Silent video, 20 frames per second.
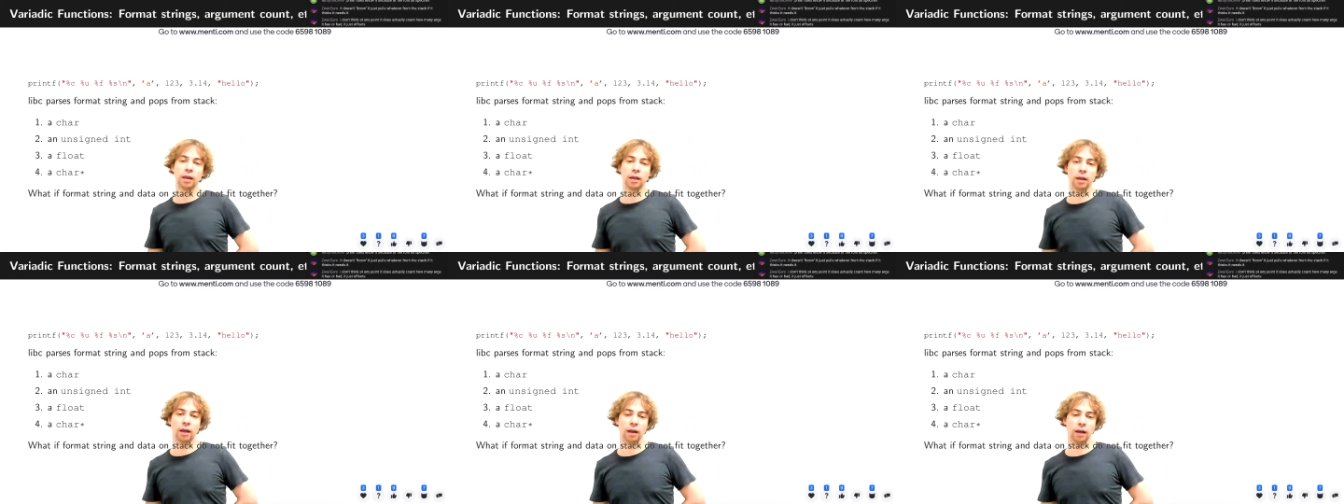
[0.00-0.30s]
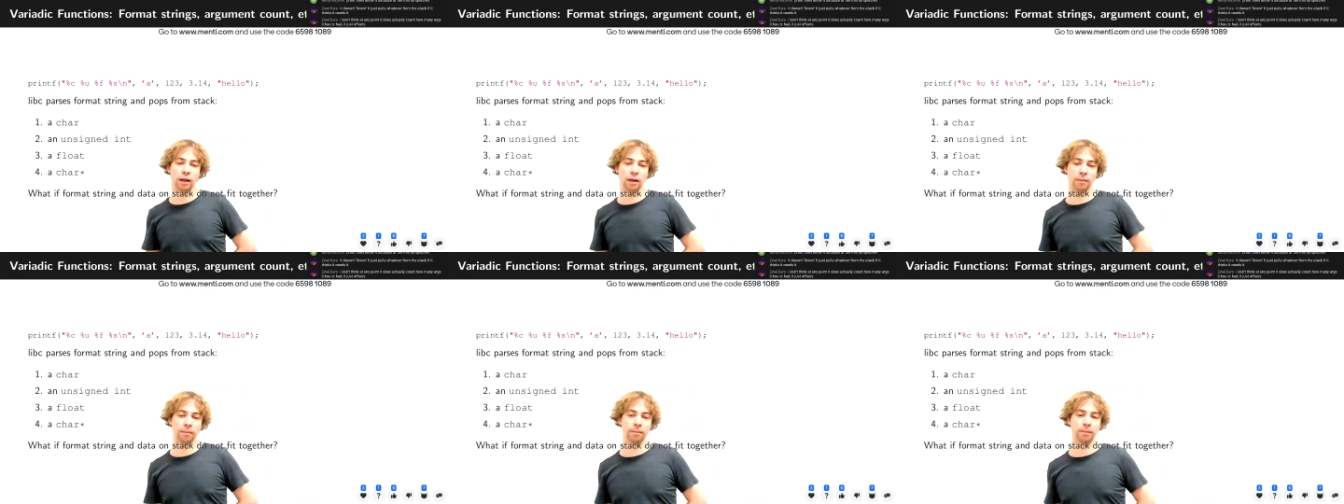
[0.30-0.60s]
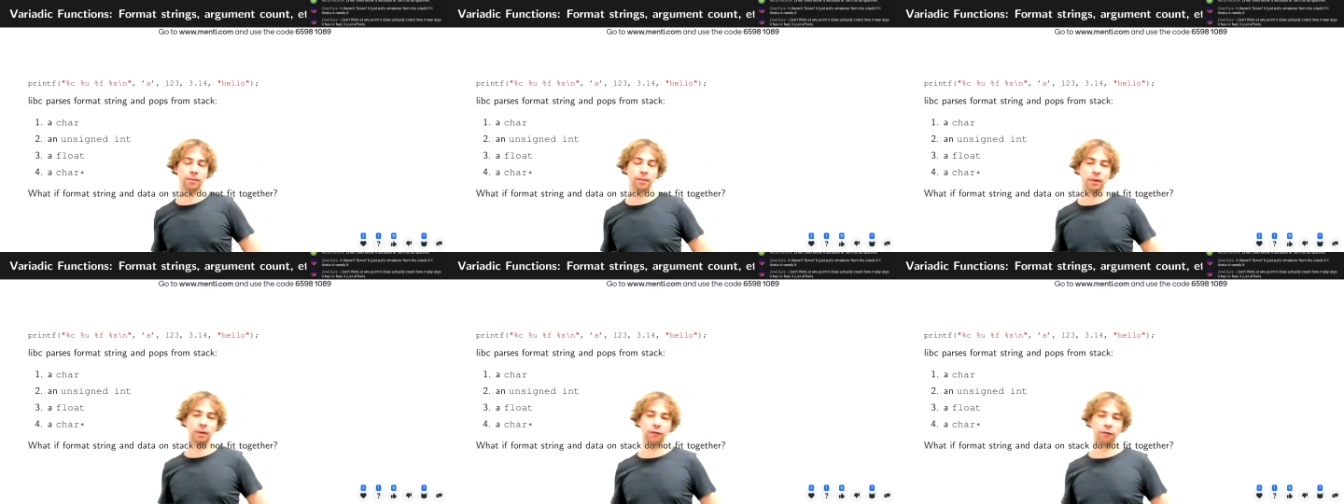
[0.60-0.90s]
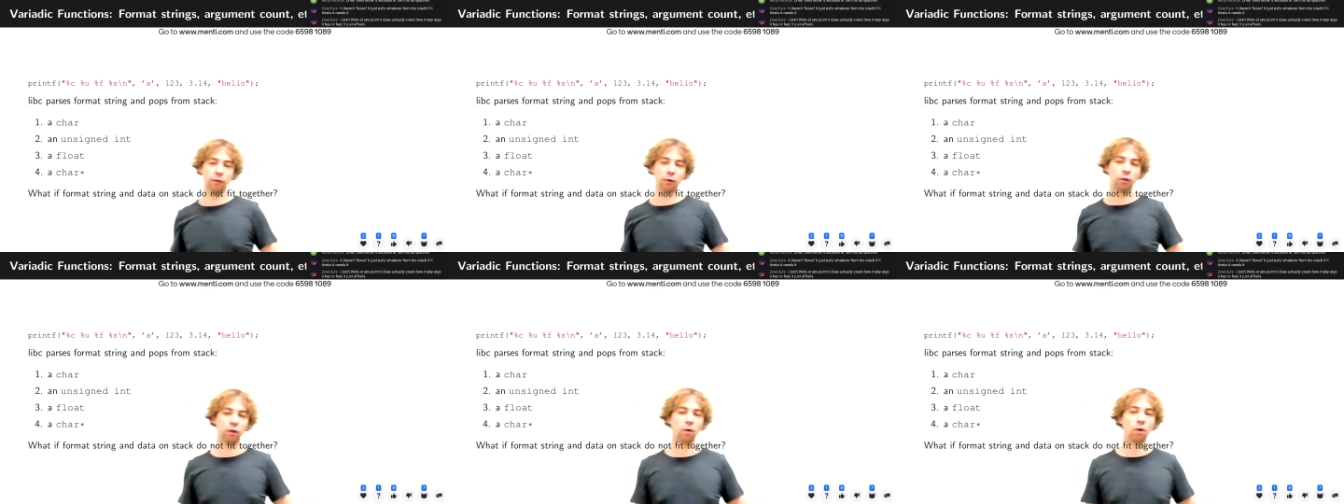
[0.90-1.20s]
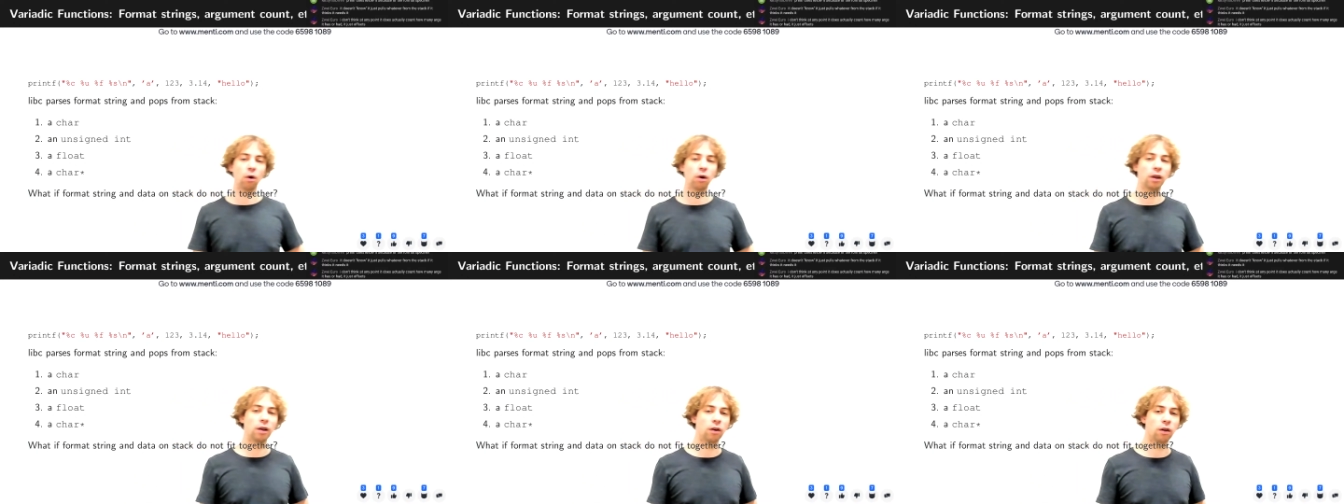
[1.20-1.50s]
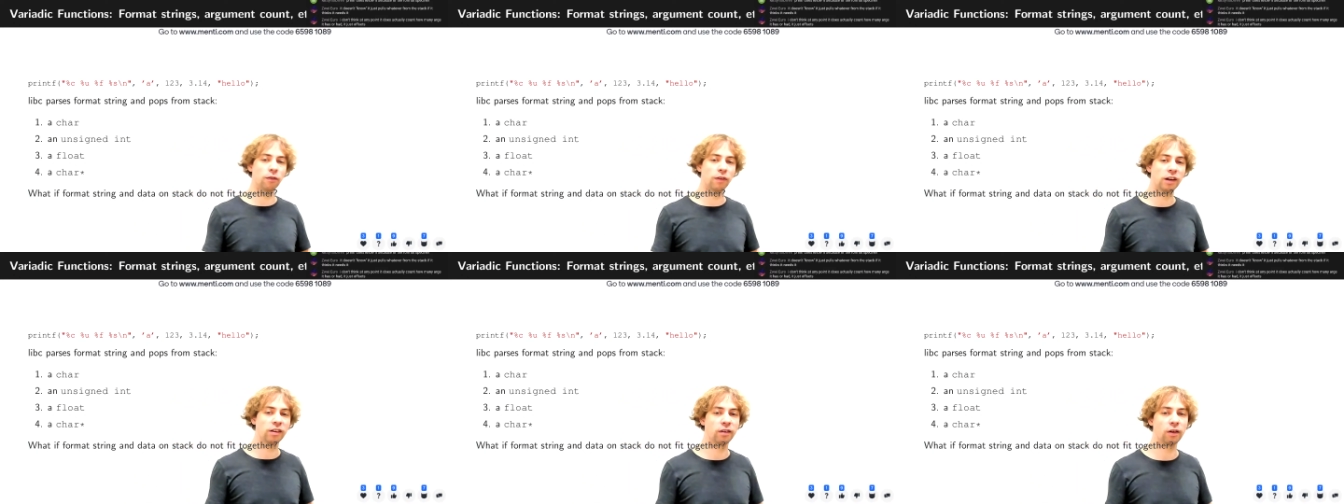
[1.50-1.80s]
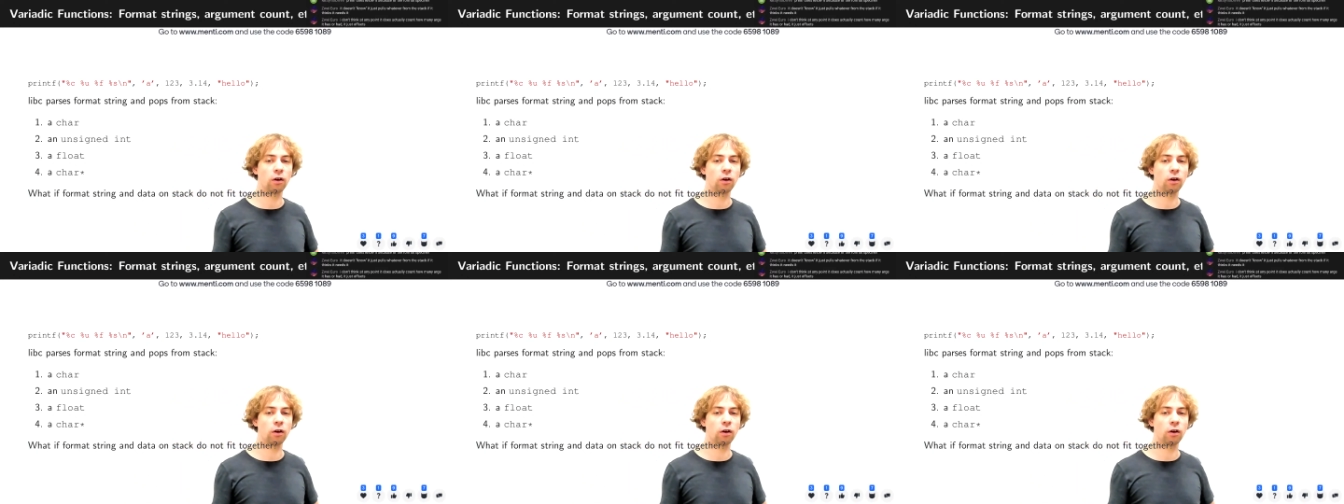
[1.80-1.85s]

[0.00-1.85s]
for the calling convention,